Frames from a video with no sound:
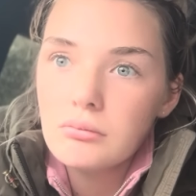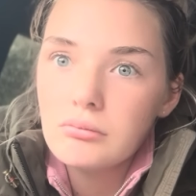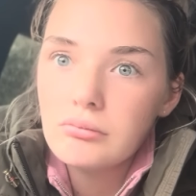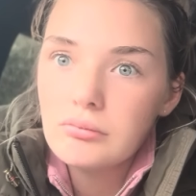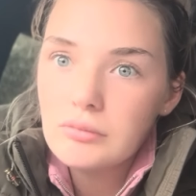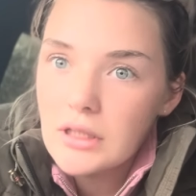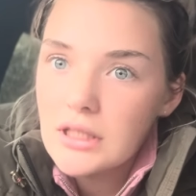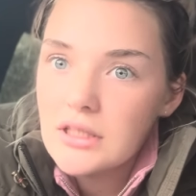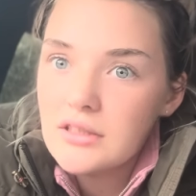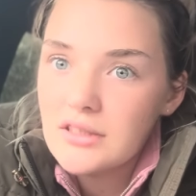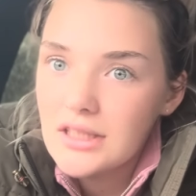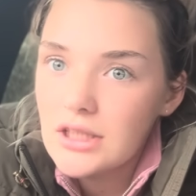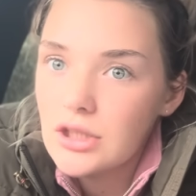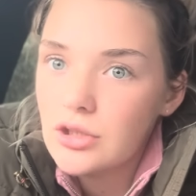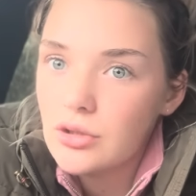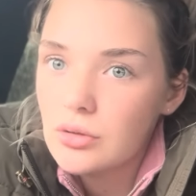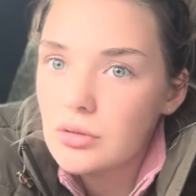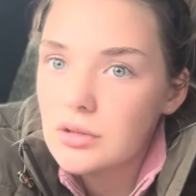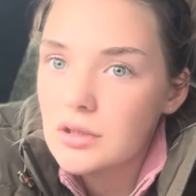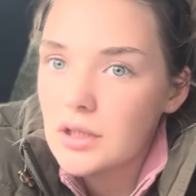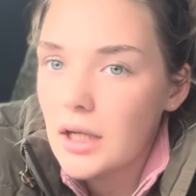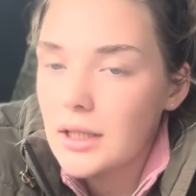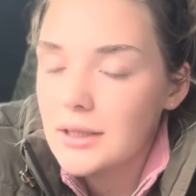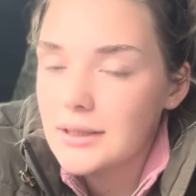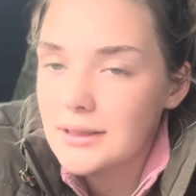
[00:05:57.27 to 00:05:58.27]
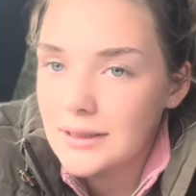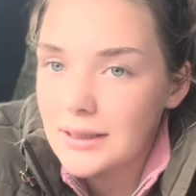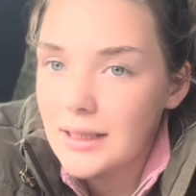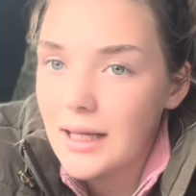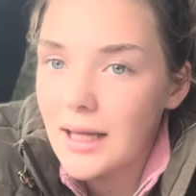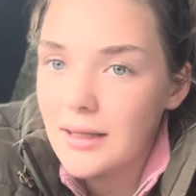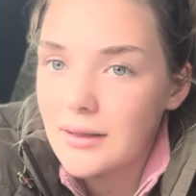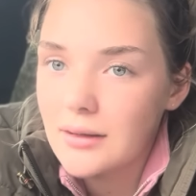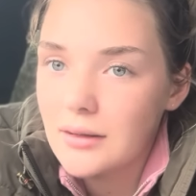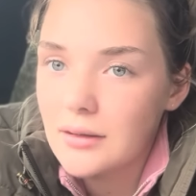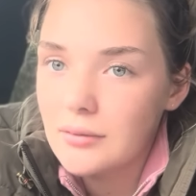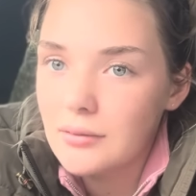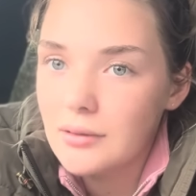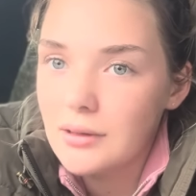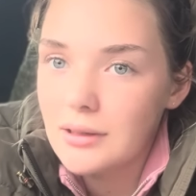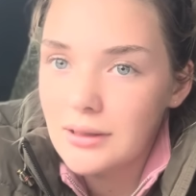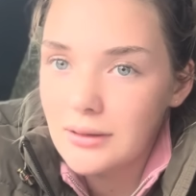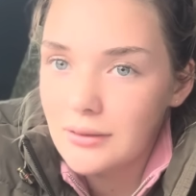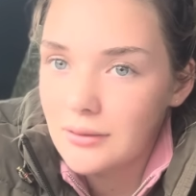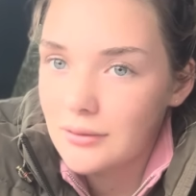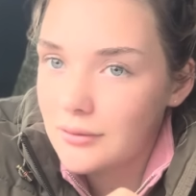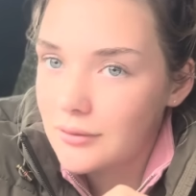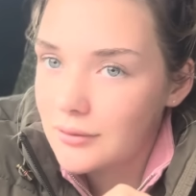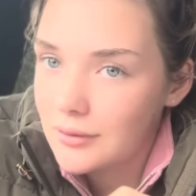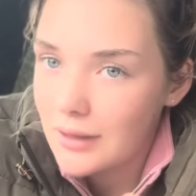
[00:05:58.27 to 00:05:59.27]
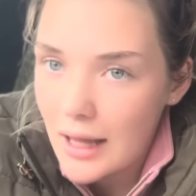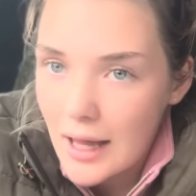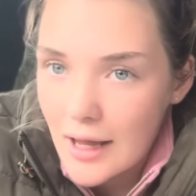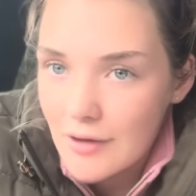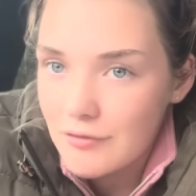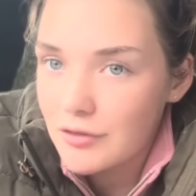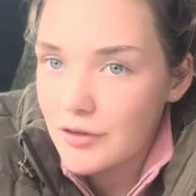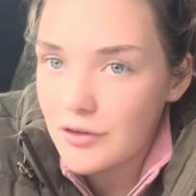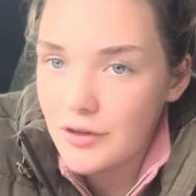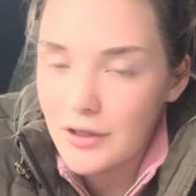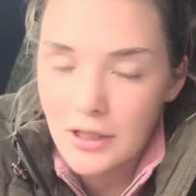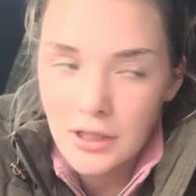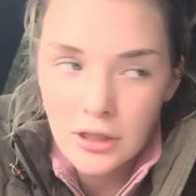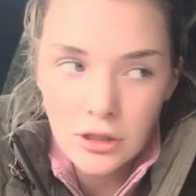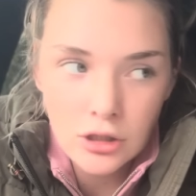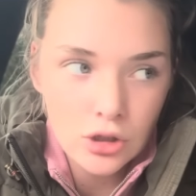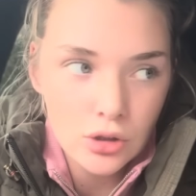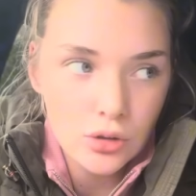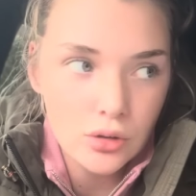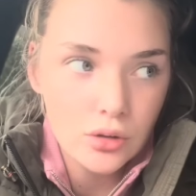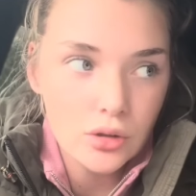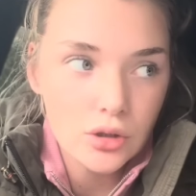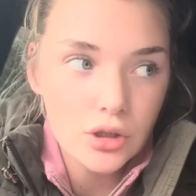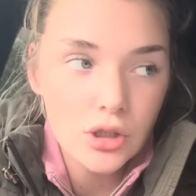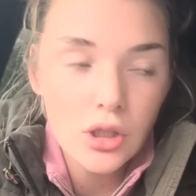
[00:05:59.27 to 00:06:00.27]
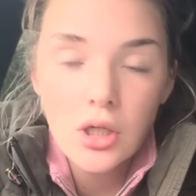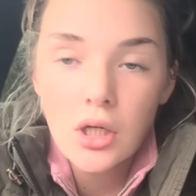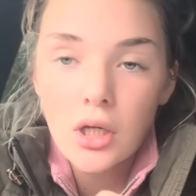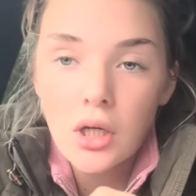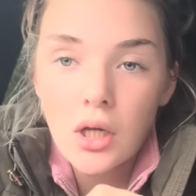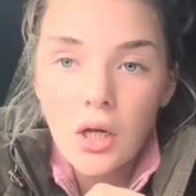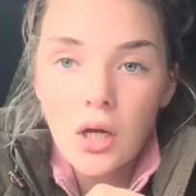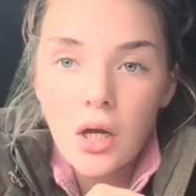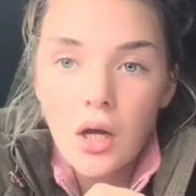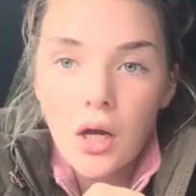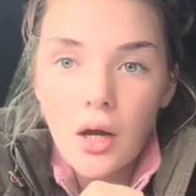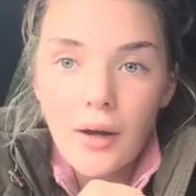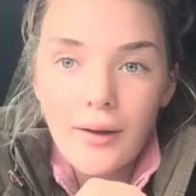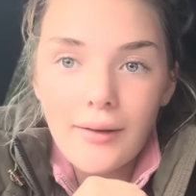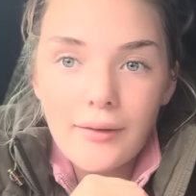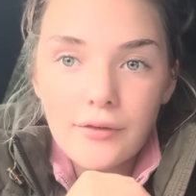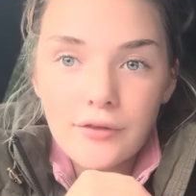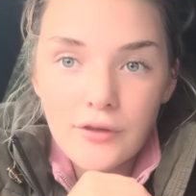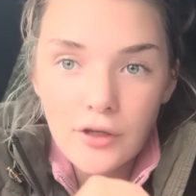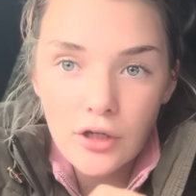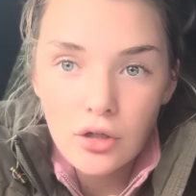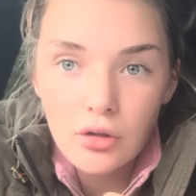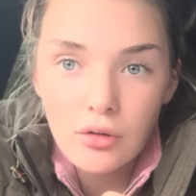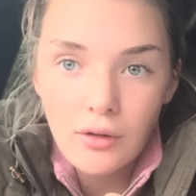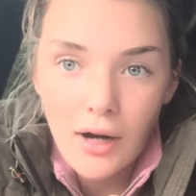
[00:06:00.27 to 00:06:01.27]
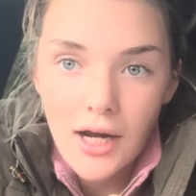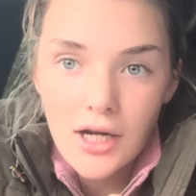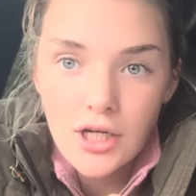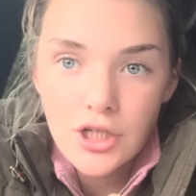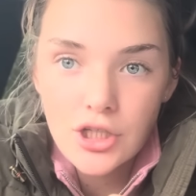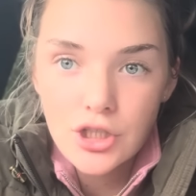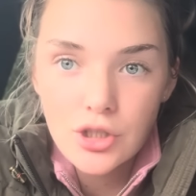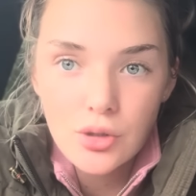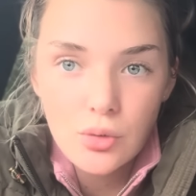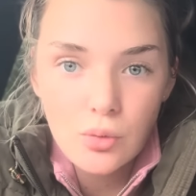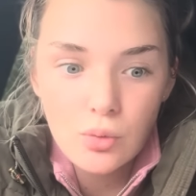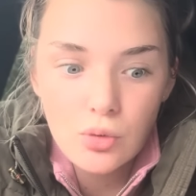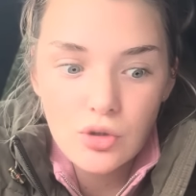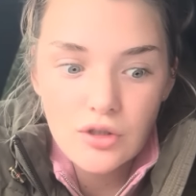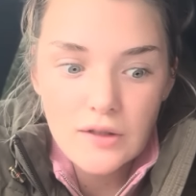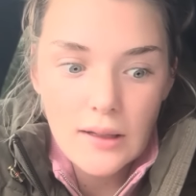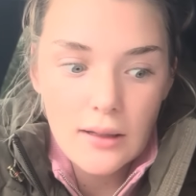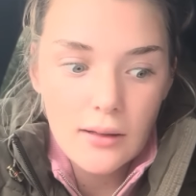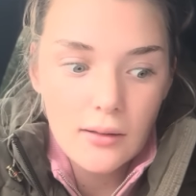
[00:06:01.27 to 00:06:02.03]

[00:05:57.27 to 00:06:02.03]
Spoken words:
this is your sign to get the everything insured. The crash was,